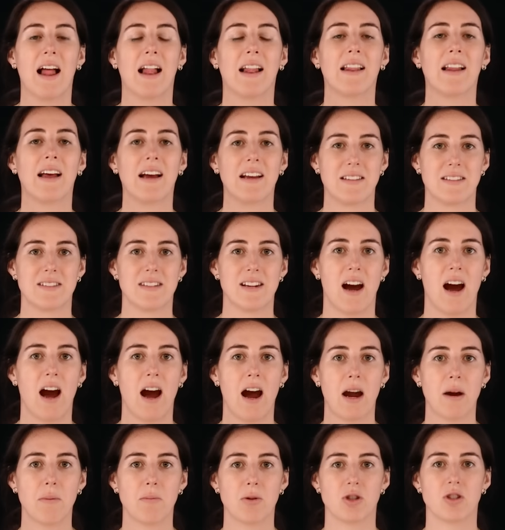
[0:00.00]
less
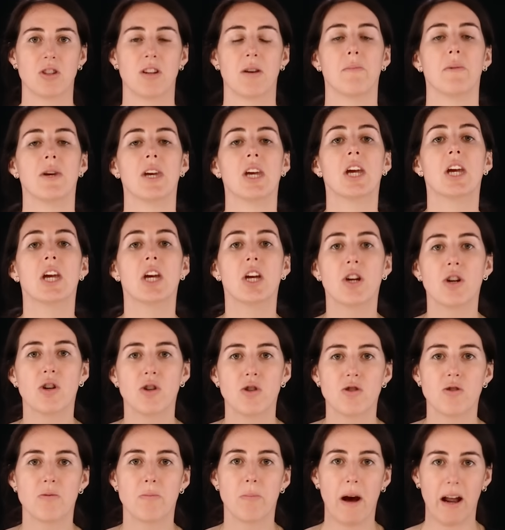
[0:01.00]
time, which can be
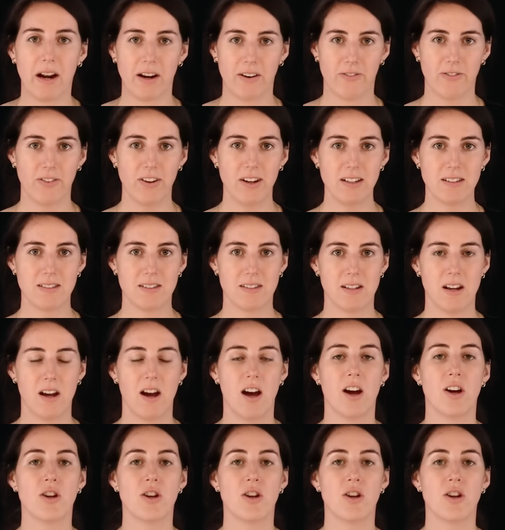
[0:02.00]
huge benefits